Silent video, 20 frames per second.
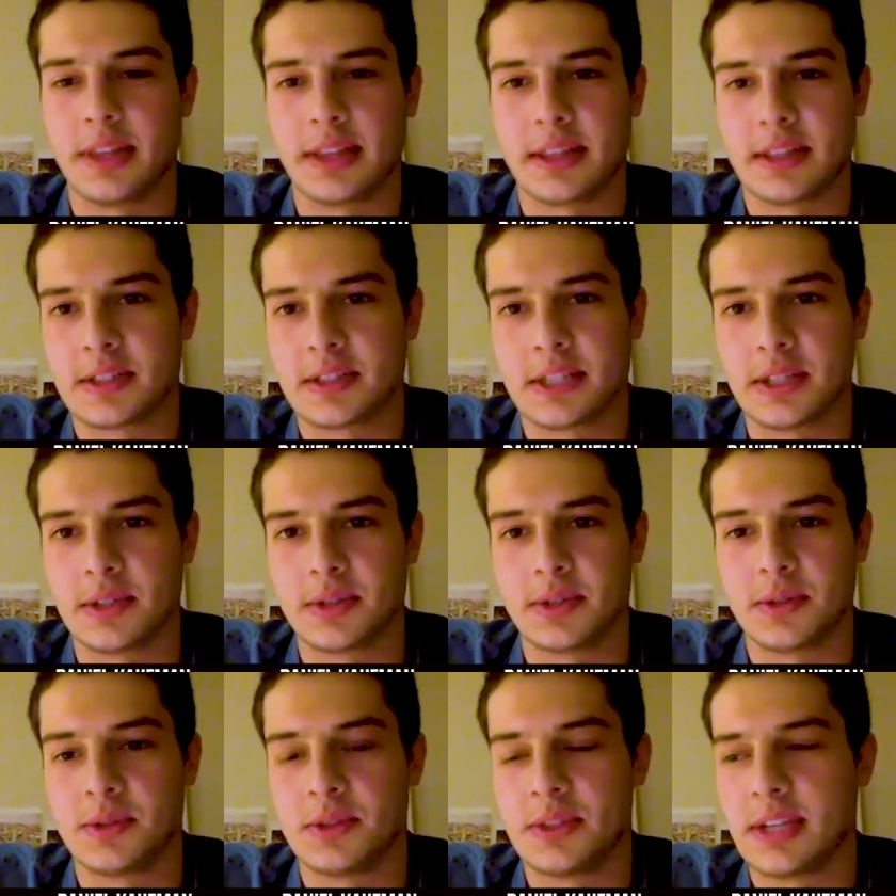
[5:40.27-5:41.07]
like the
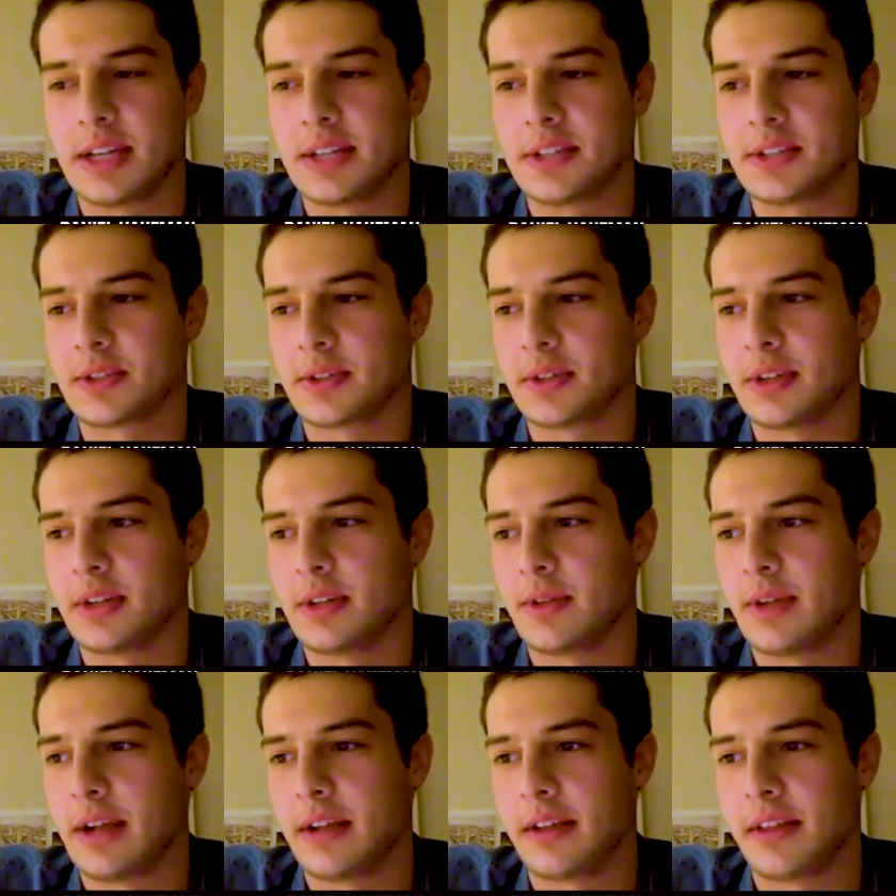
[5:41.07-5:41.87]
skills you see on
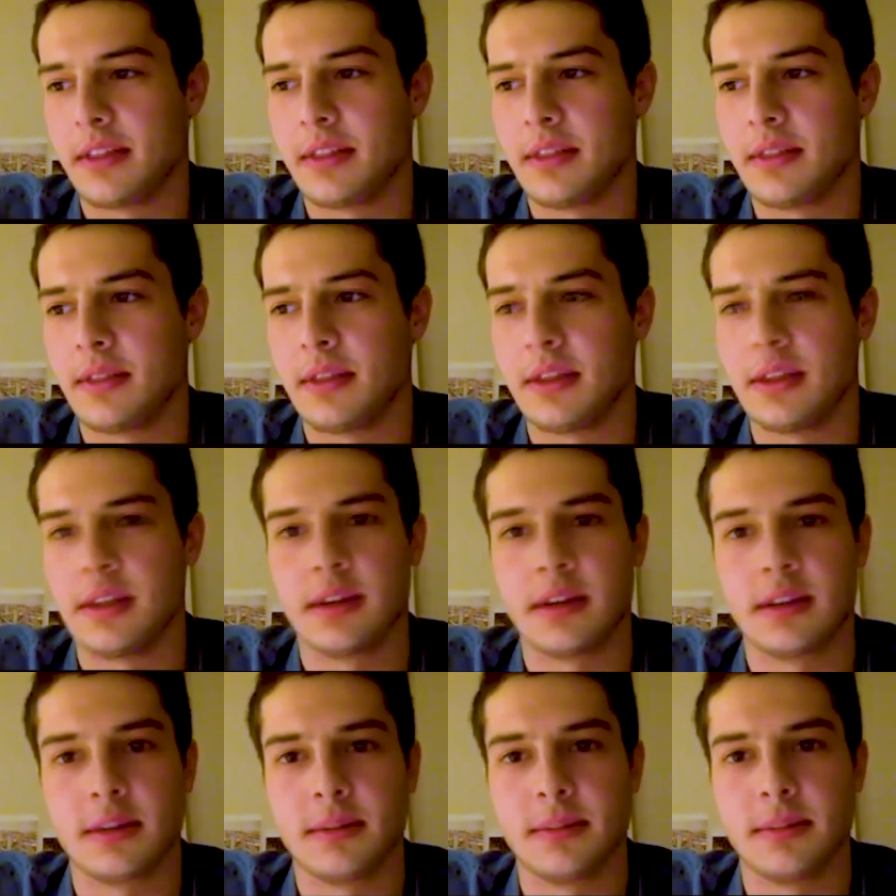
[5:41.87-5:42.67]
screen, rather than
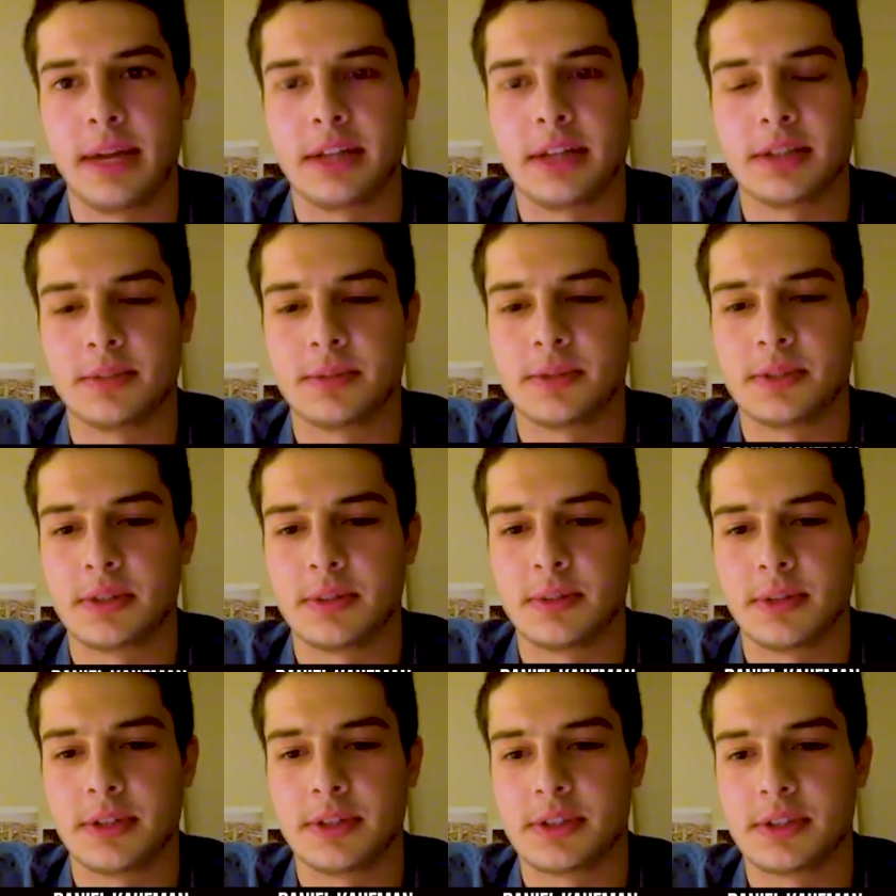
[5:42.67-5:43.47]
the matchups so
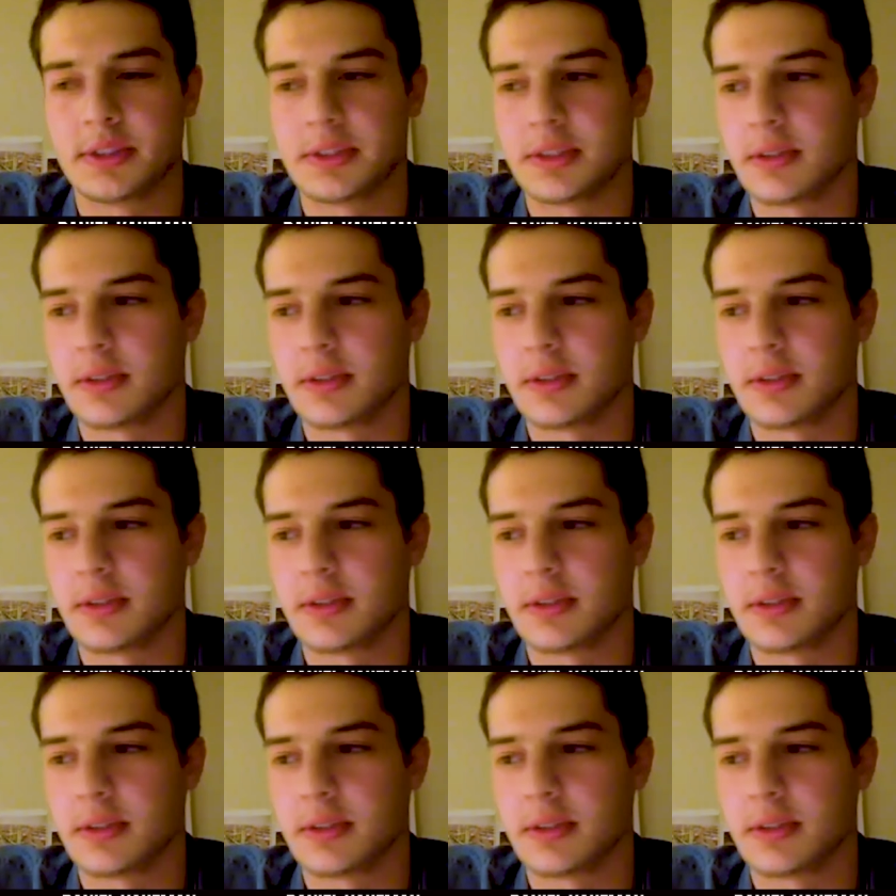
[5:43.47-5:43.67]
much.